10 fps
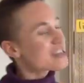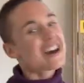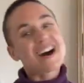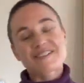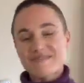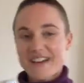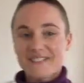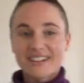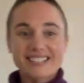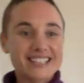all
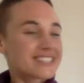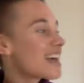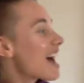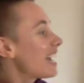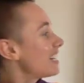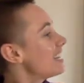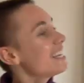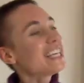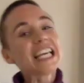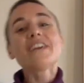remember to shine
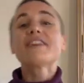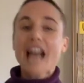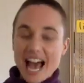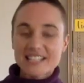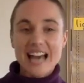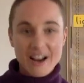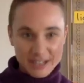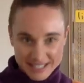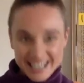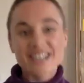even as our
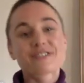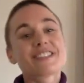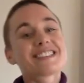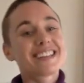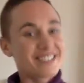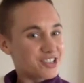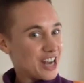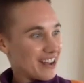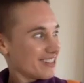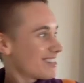schedules
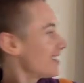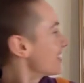change.